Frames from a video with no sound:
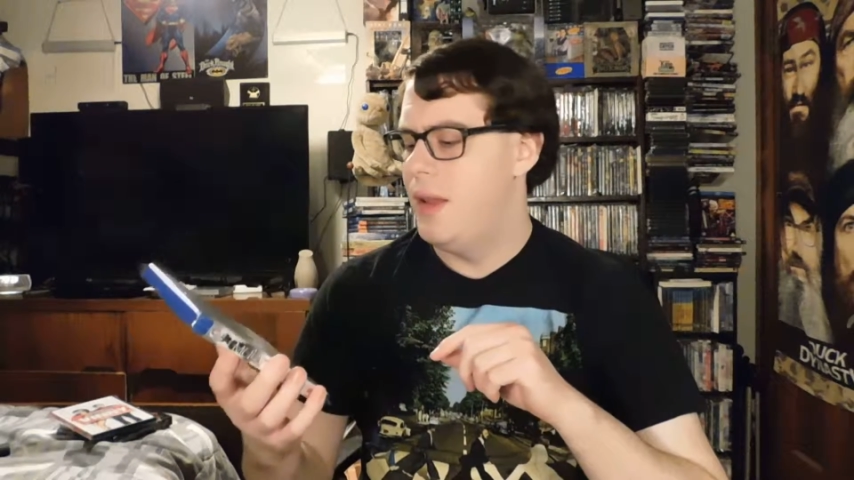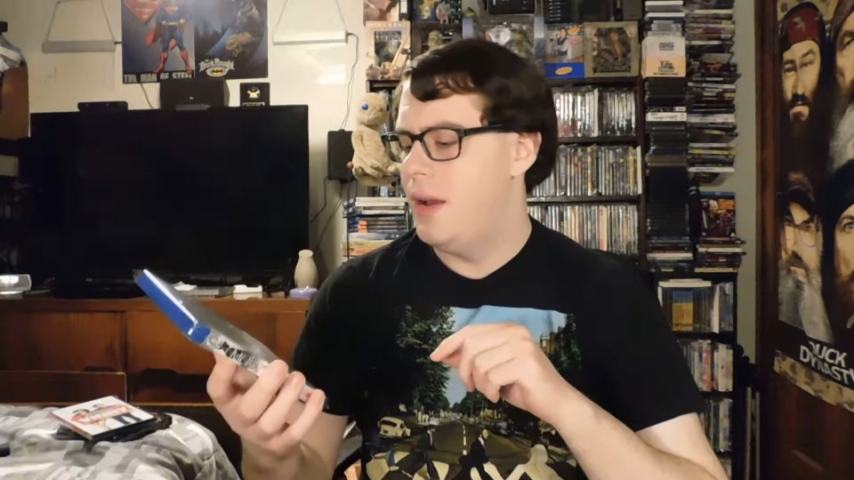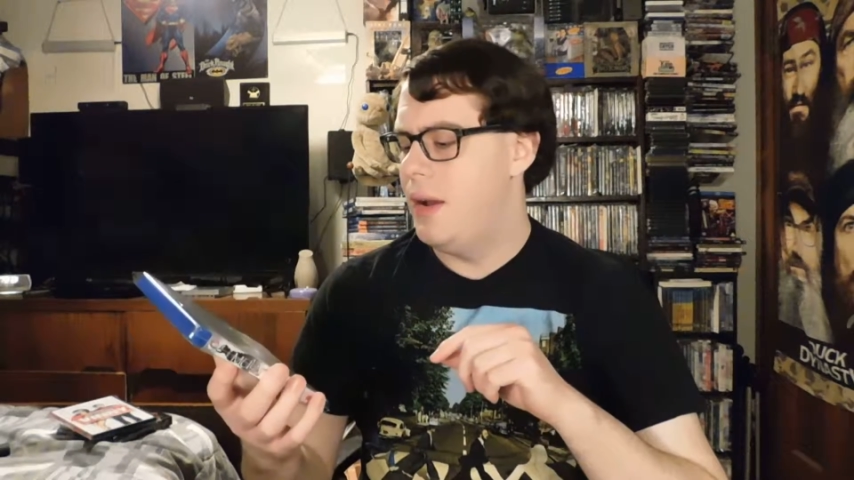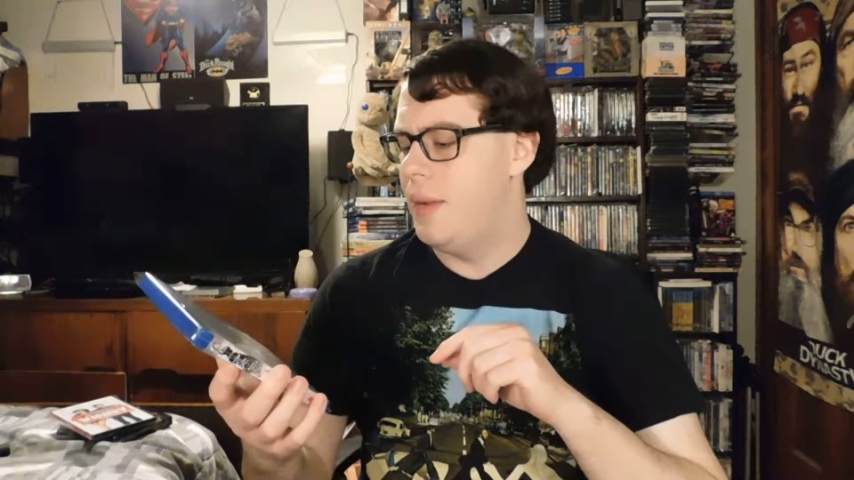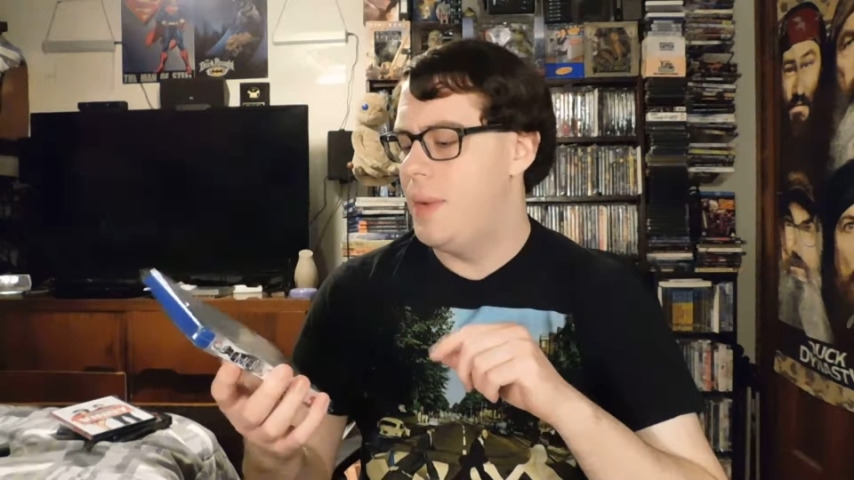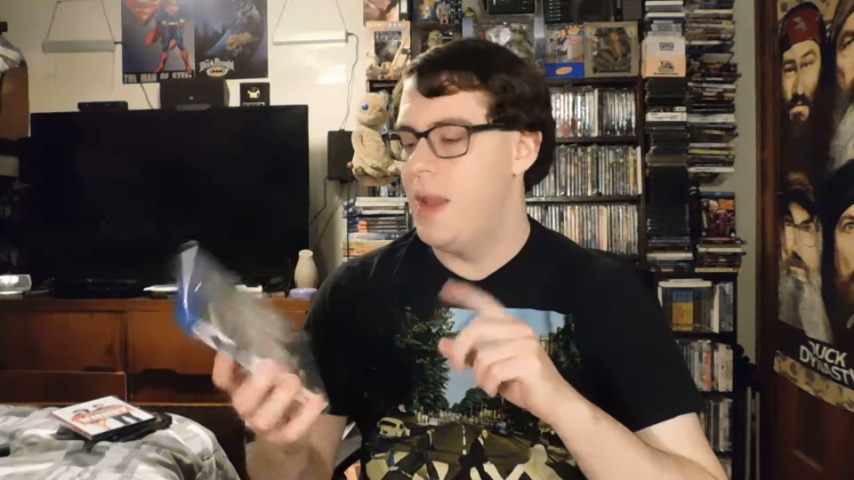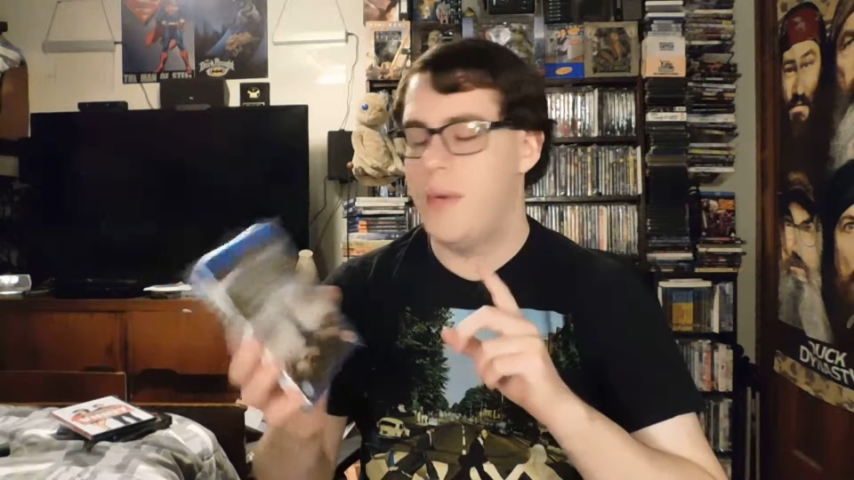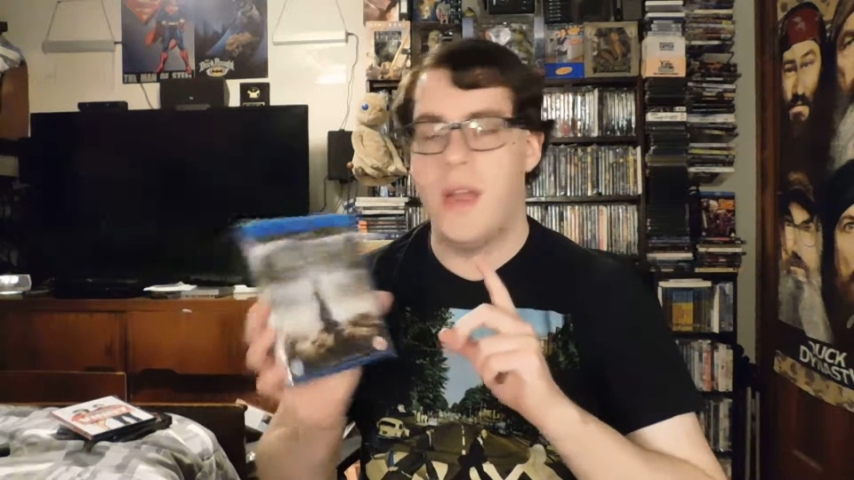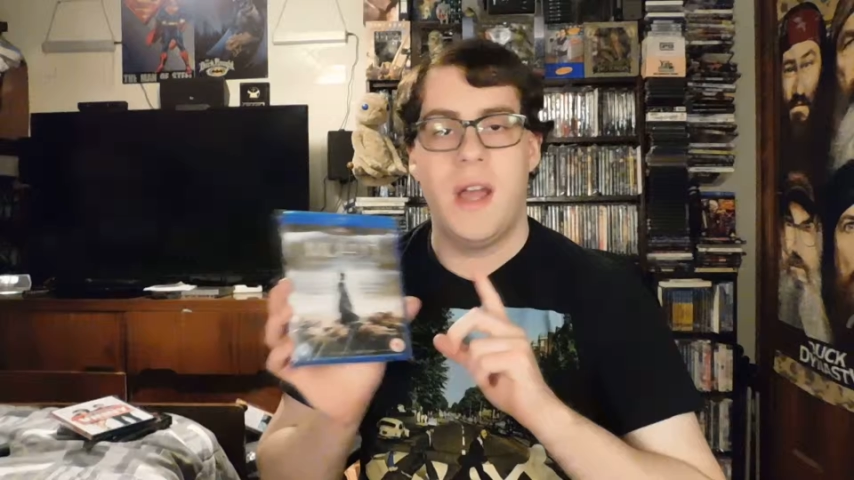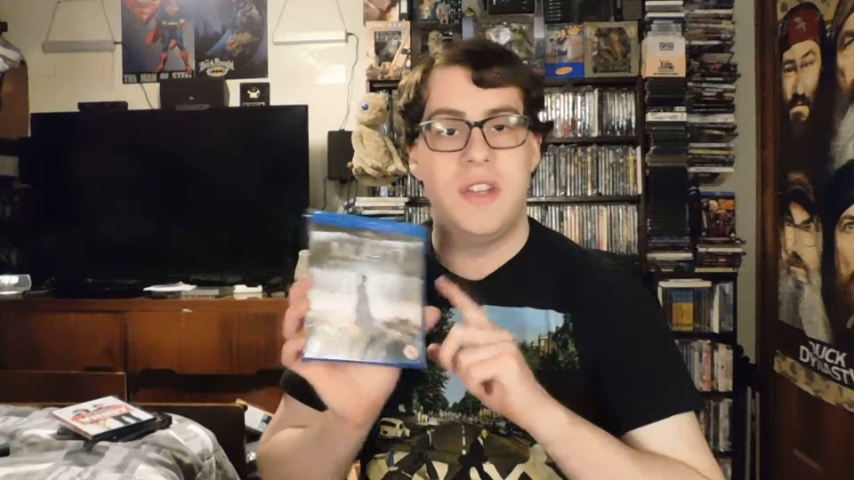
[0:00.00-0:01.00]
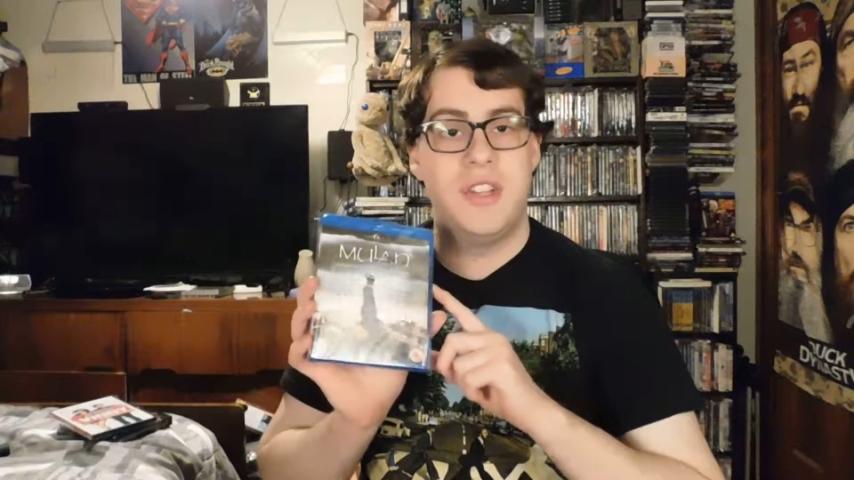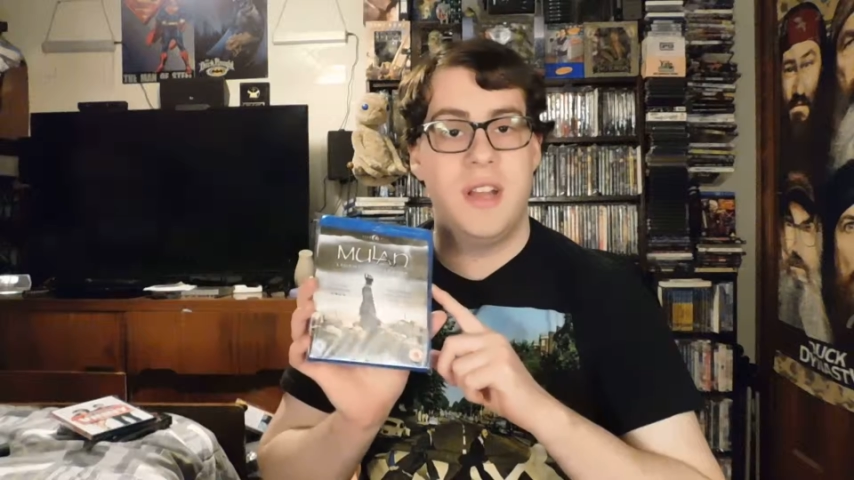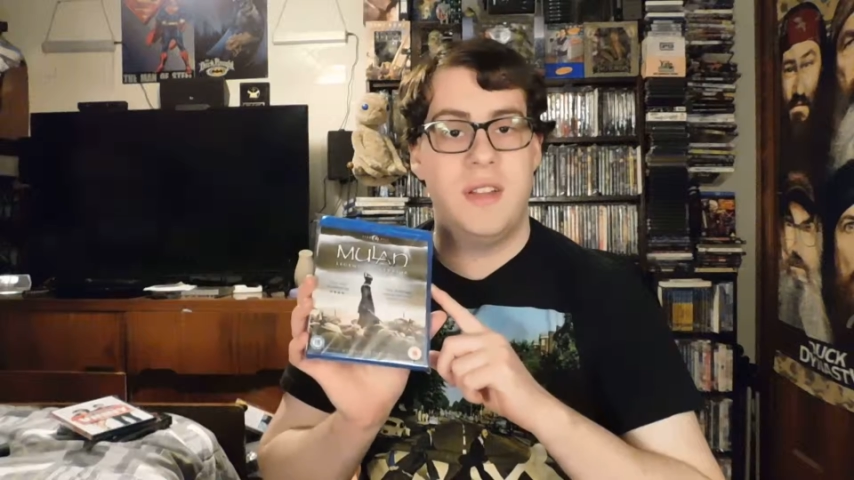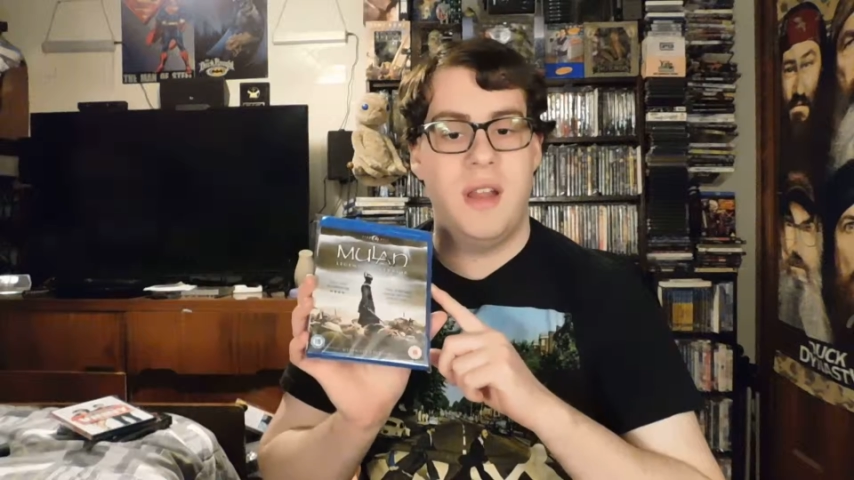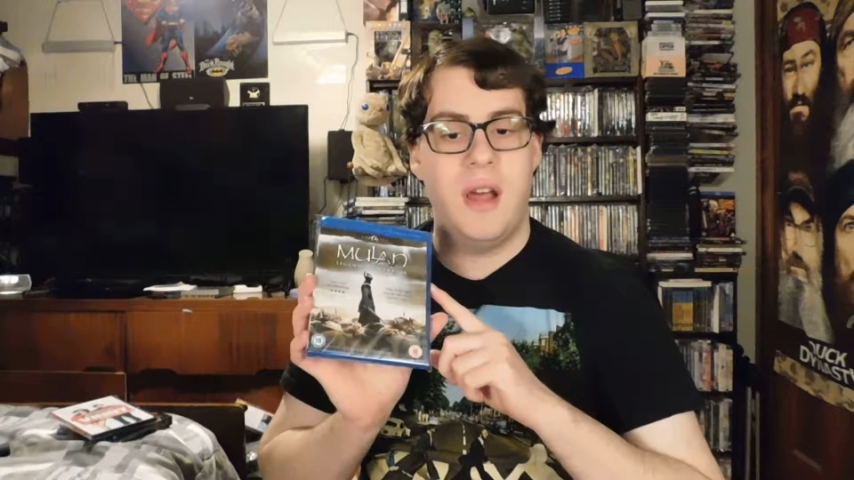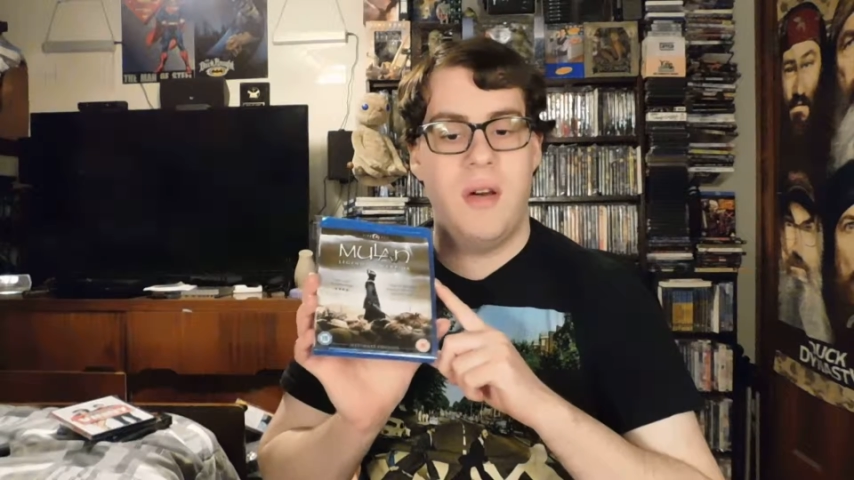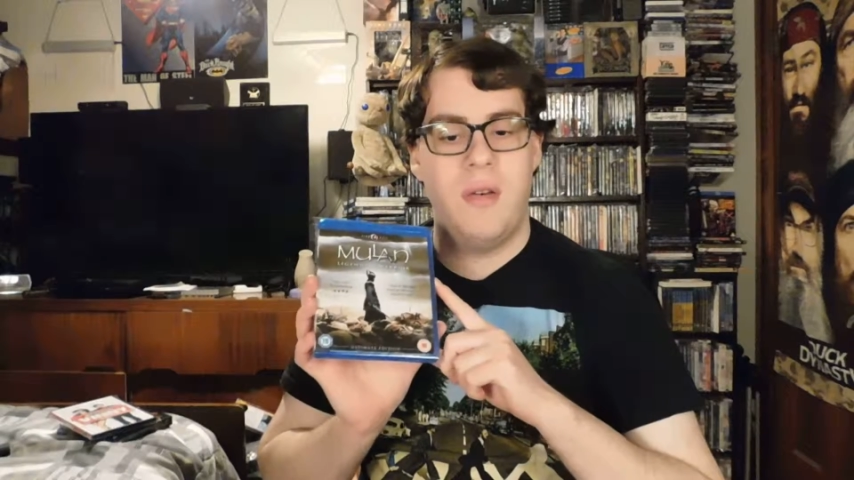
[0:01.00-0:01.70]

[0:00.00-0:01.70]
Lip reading: But anyway, I checked it out,